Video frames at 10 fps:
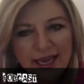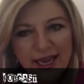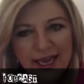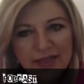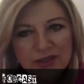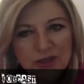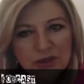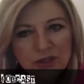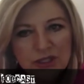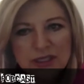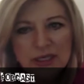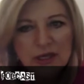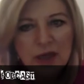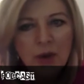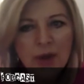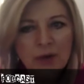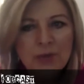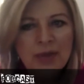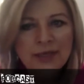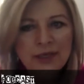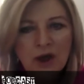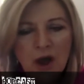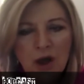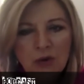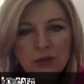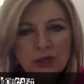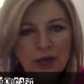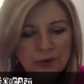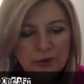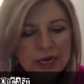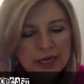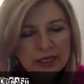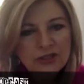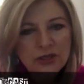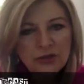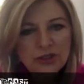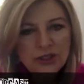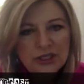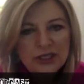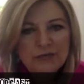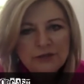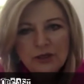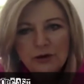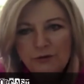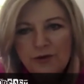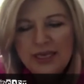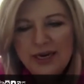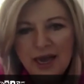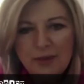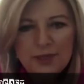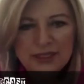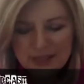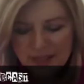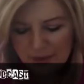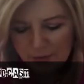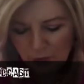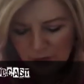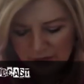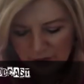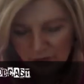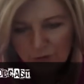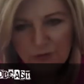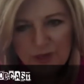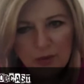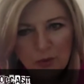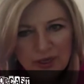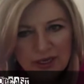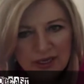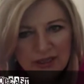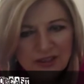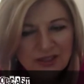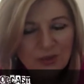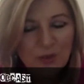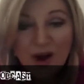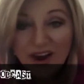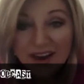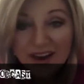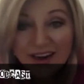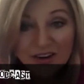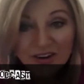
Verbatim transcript: And so she said, No, I don't mind at all, you know. And so she lifted her feet up, and Samuel, as her feet went into the water,